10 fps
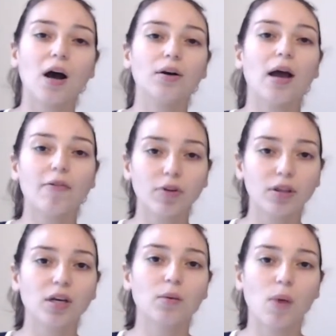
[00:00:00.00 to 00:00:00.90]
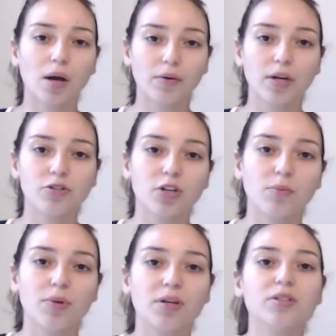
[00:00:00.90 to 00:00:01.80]
Everything in moderation,
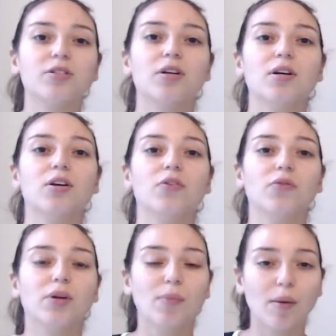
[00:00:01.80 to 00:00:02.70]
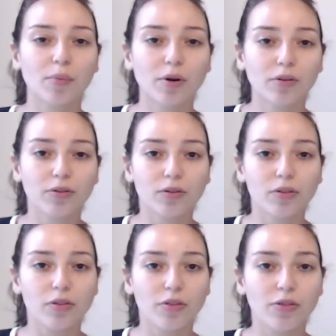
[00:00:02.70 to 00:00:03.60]
because remember,
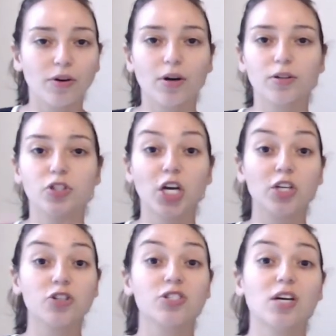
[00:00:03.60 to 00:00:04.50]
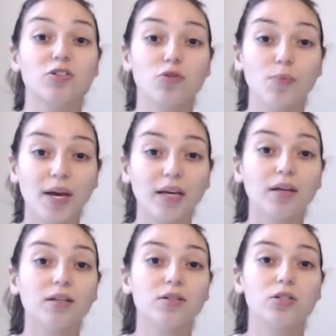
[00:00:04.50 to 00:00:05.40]
the changes that you
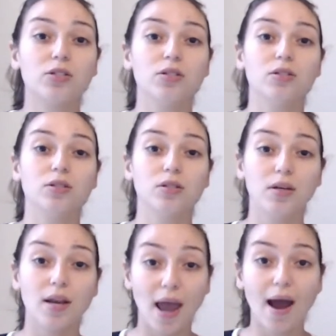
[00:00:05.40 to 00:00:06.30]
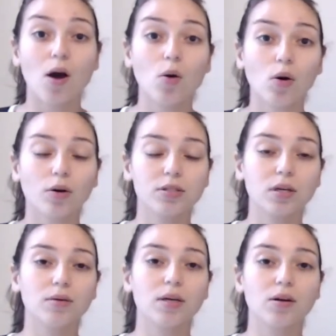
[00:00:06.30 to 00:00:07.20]
make now are
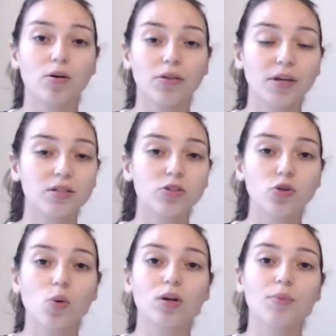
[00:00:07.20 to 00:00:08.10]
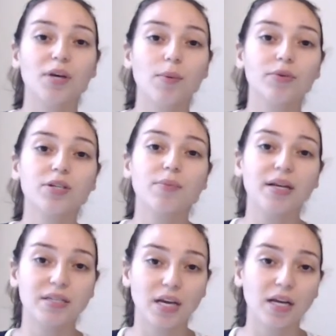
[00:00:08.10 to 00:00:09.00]
things that you want to be able to
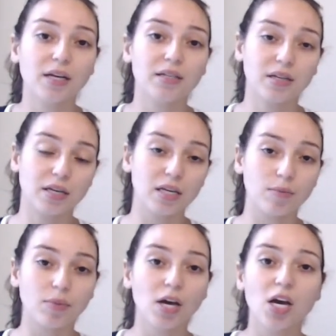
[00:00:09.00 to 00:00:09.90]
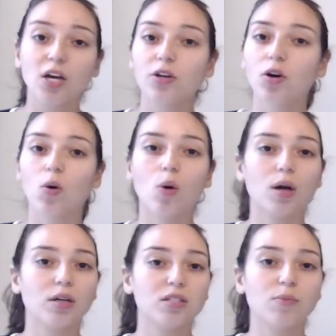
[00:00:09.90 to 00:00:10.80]
maintain and to keep. You don't want
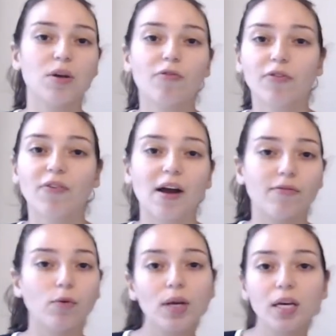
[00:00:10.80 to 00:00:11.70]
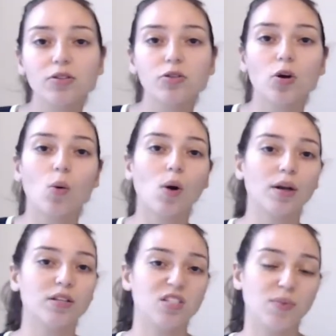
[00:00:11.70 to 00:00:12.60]
it to be for 5 weeks. You don't want
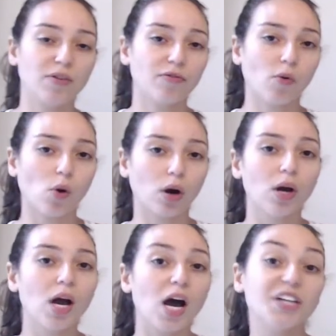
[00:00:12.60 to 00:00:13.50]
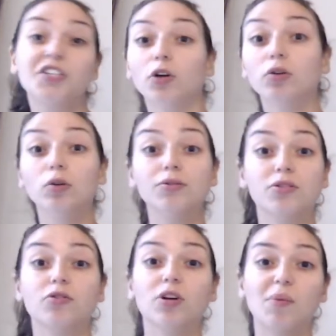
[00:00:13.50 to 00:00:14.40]
it to be for until you lose a
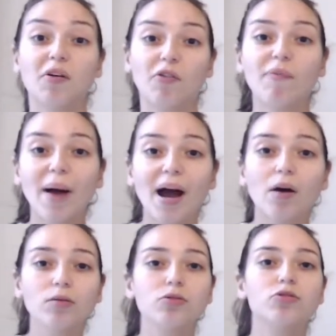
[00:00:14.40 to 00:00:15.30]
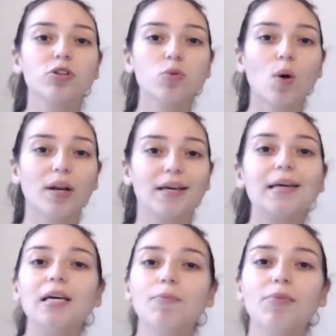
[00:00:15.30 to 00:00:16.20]
certain amount of pounds. You just want to
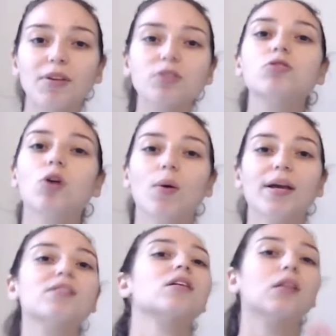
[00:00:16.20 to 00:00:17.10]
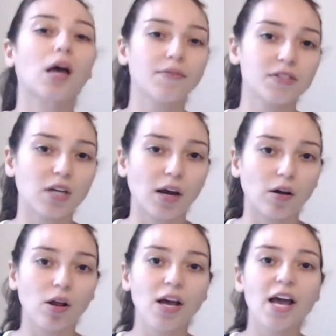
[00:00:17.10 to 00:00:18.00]
keep this going as a lifestyle.
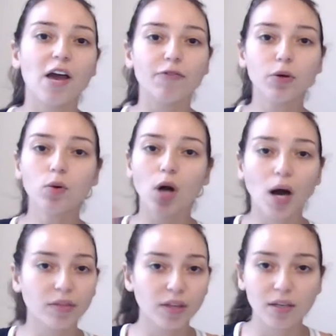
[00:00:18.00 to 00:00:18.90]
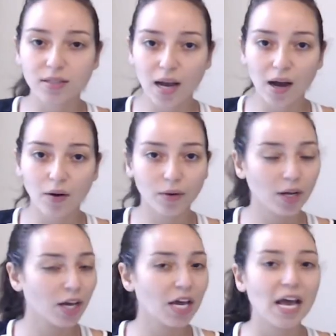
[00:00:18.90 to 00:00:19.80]
If you cut things out,
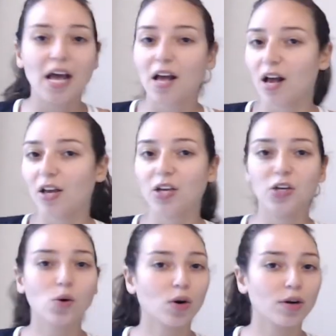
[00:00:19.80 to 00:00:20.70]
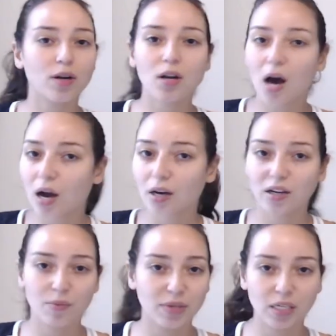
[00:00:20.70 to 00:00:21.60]
you're not going to
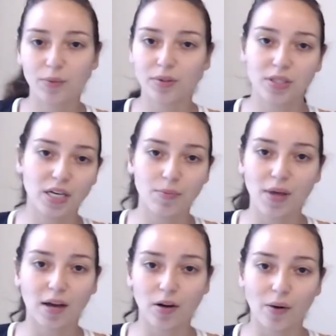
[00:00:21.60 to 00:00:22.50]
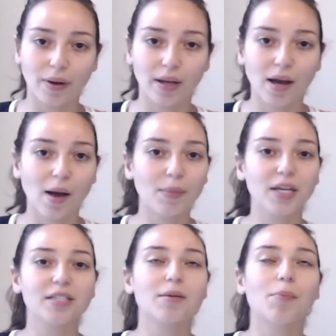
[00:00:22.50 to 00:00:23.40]
be able to keep that going. I mean,
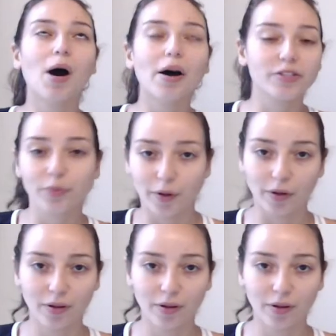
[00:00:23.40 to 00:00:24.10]
it's impossible.